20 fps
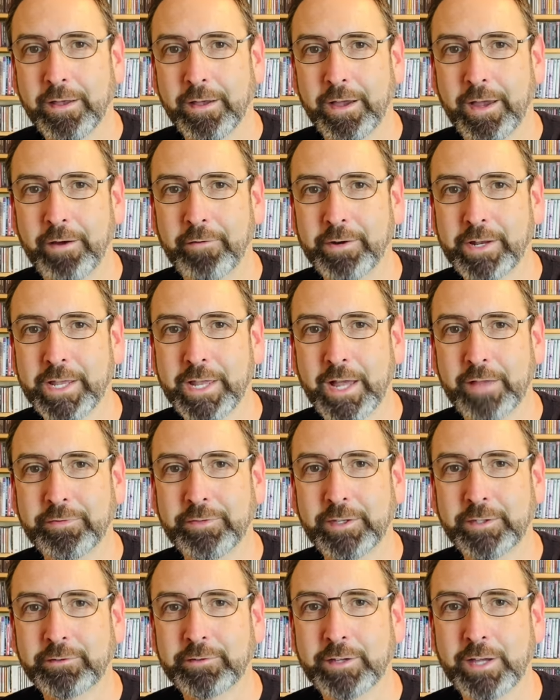I already got
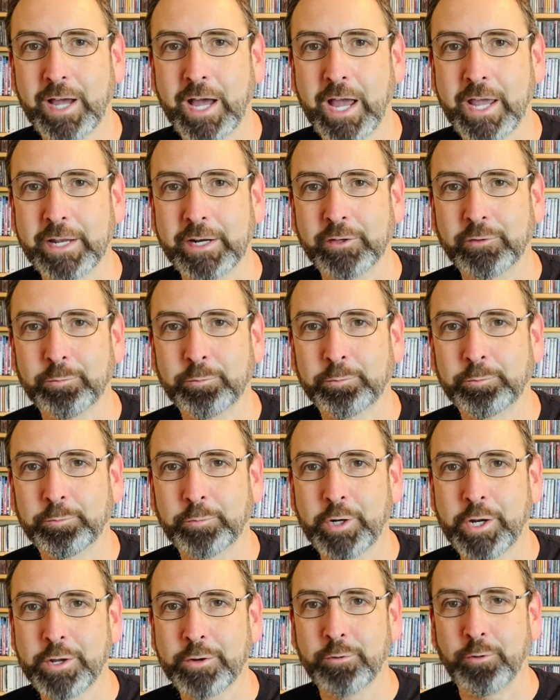this guy, and it's
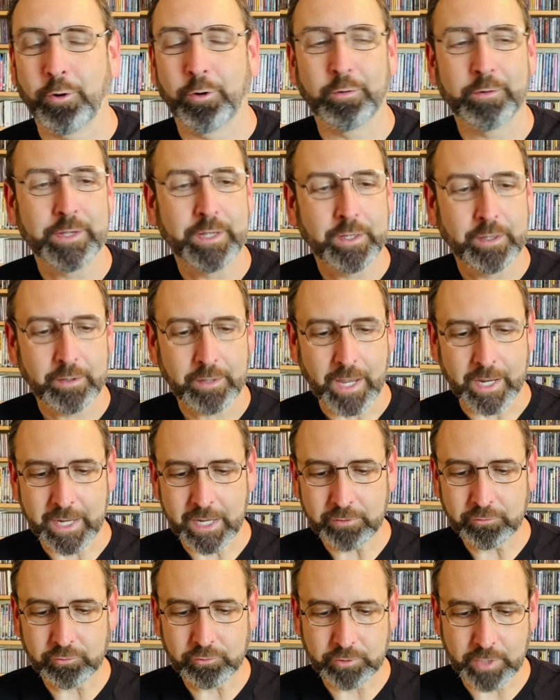pretty cool. I
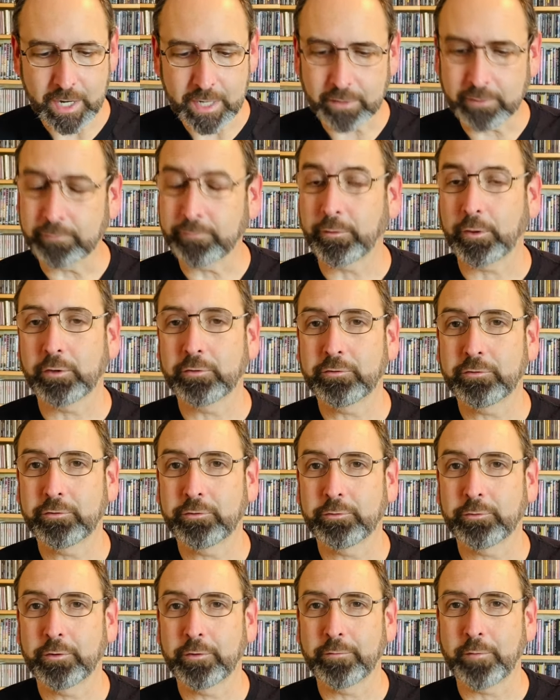guess Jake's first
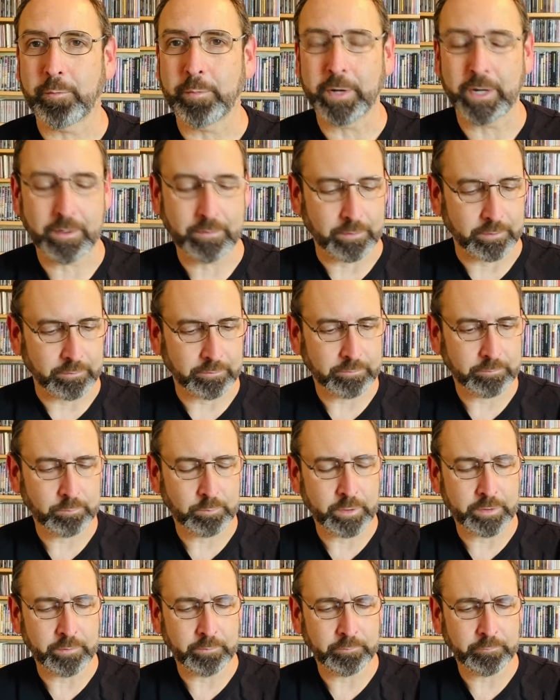sort of appearance
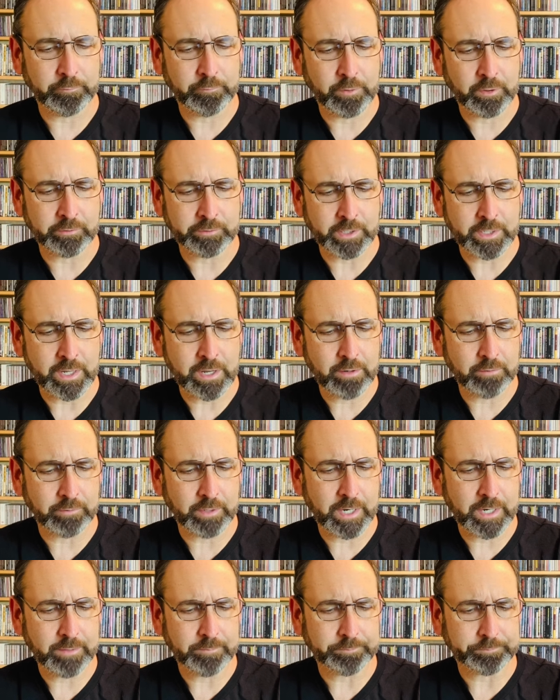with him, as far as I know,
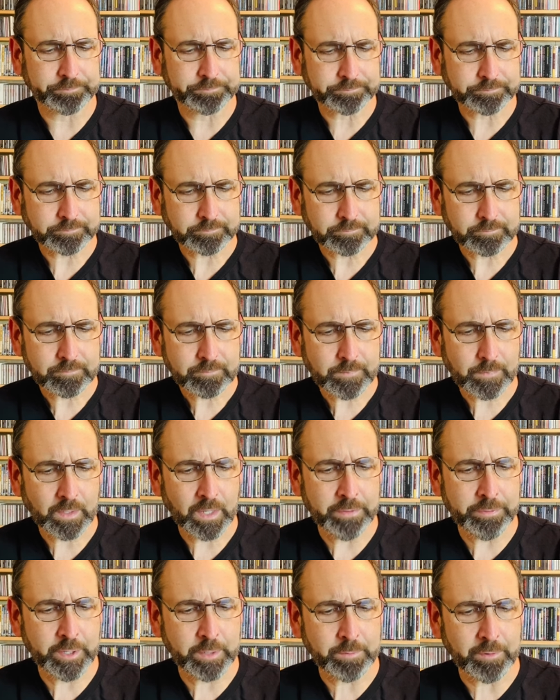right?
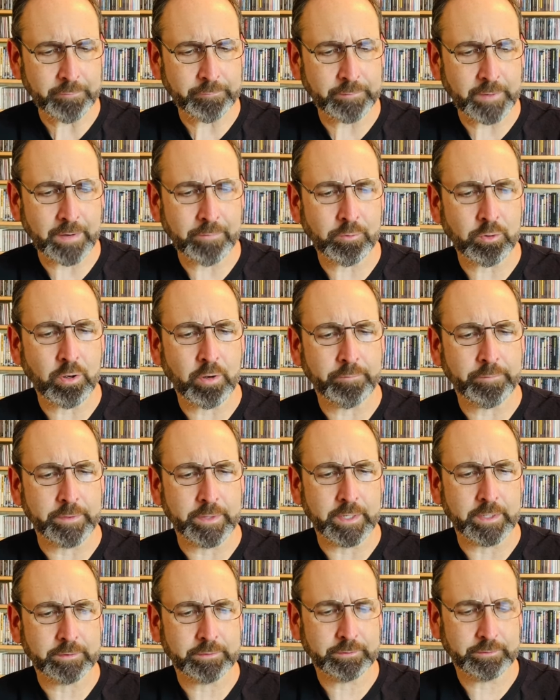I think my favorite off of
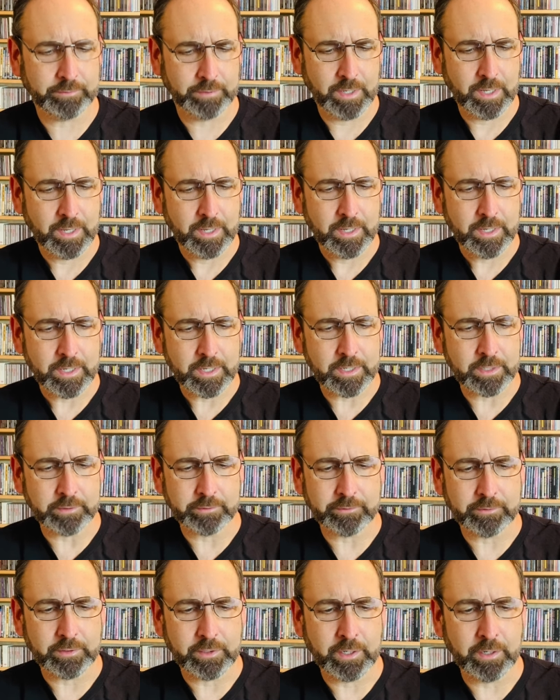this
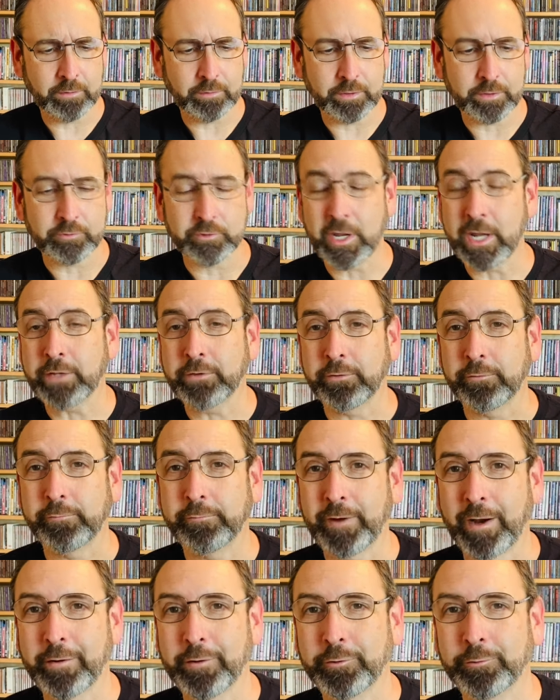is hearing Jake do
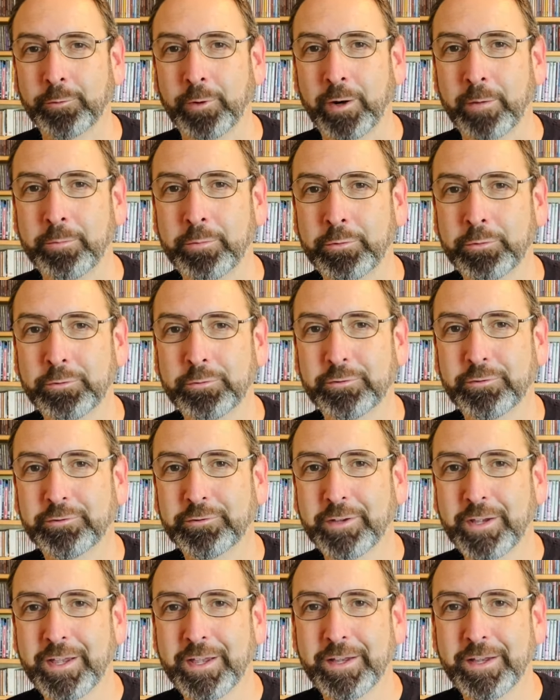fairies wear boots.